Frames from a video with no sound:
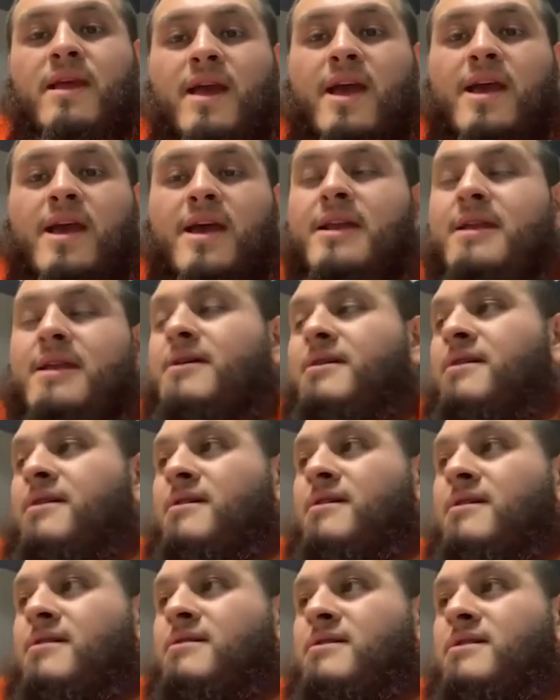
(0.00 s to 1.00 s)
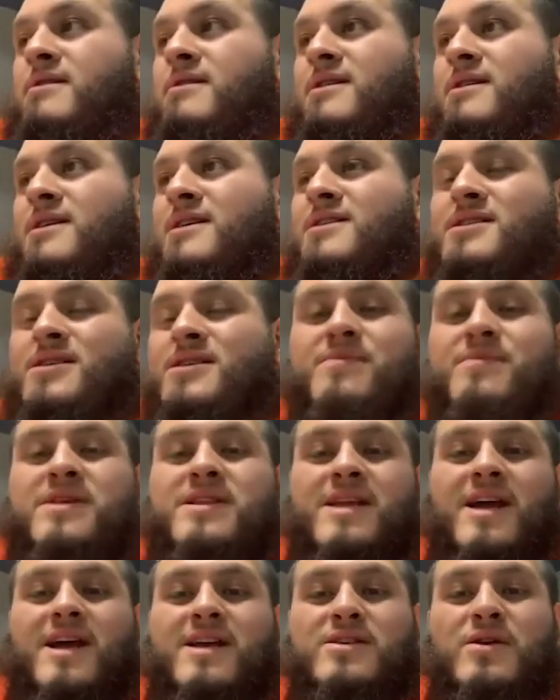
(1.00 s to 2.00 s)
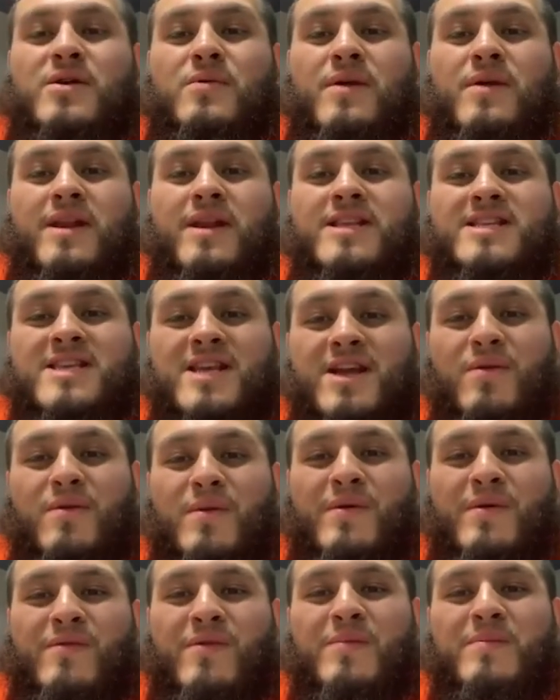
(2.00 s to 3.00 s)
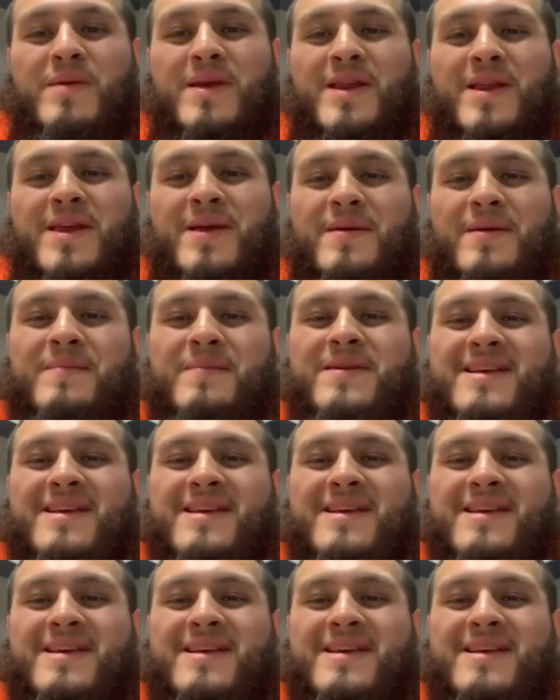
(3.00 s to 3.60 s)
and it's something that's hereditary from me to him.